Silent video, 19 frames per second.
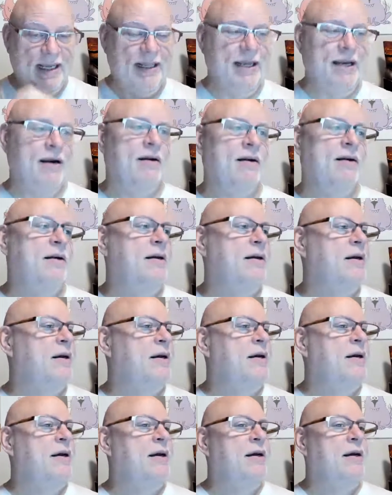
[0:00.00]
there.
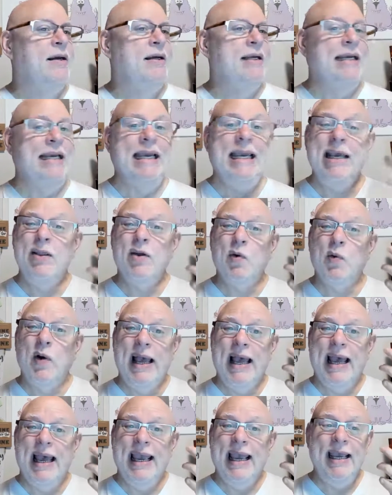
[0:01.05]
Either
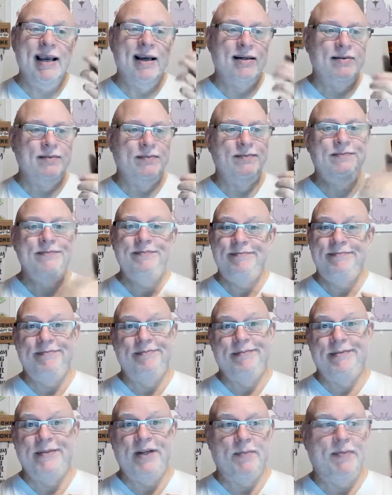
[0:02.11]
way,
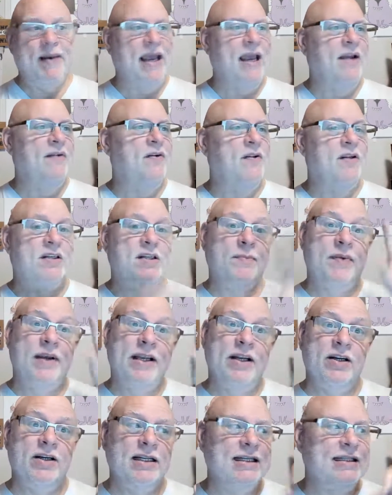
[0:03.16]
you're paying for the shipping
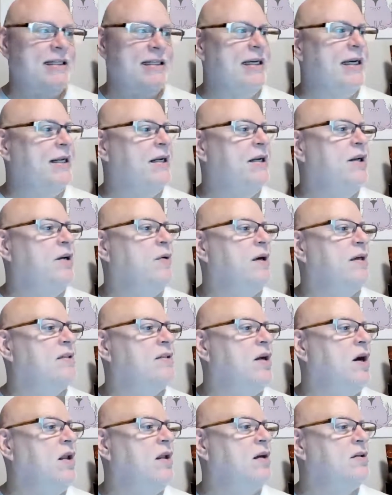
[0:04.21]
and you're listing it in US
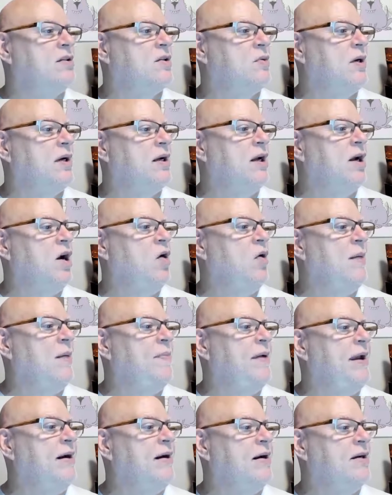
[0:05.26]
dollars. So we're going to go up
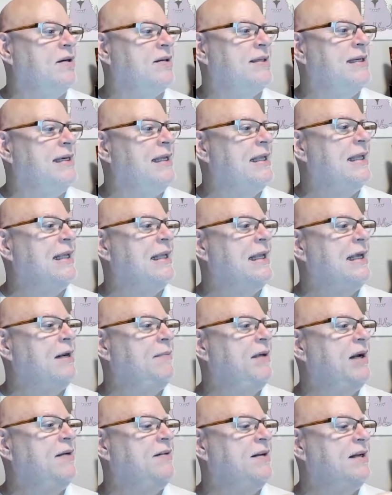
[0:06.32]
here and you'll see a little
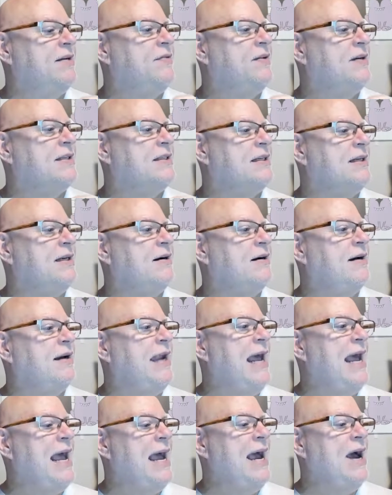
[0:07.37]
bit of a difference in here.
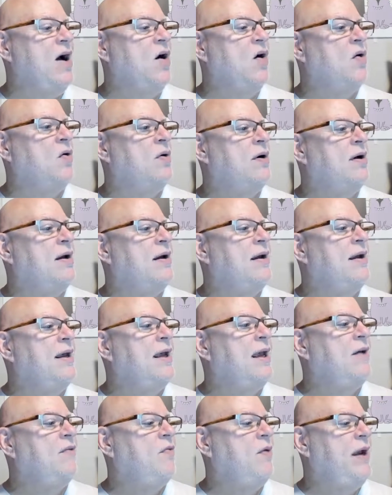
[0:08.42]
Now,
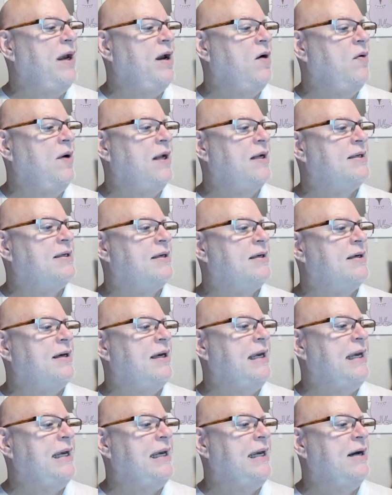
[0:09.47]
if we go into
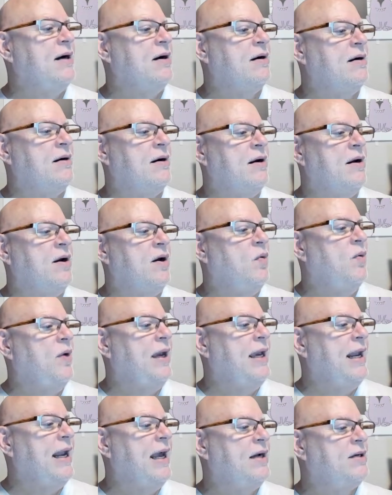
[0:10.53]
here, we
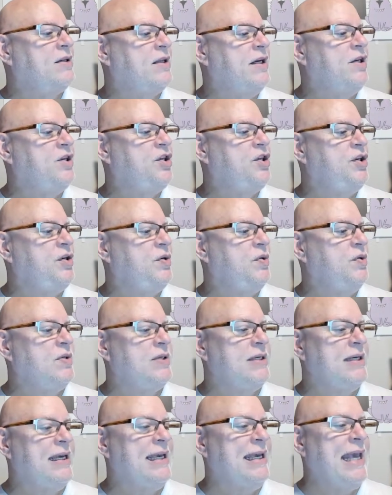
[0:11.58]
can actually
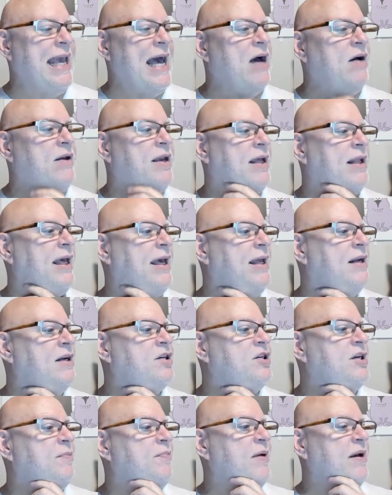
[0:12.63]
choose calculated
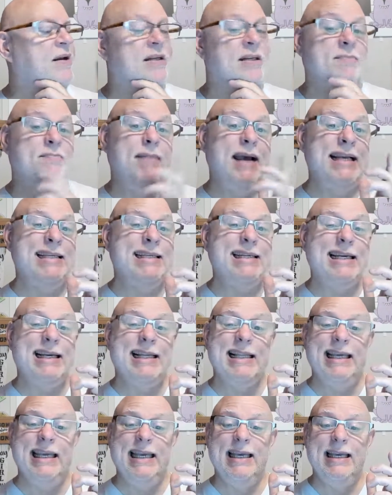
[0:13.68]
shipping
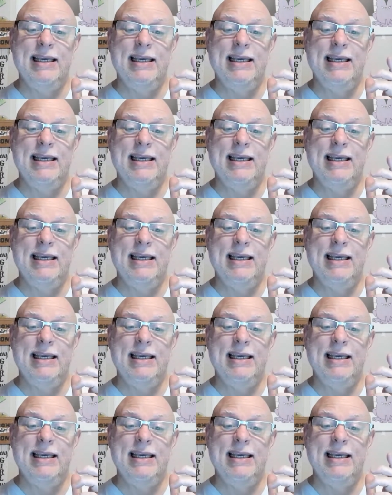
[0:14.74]
domestically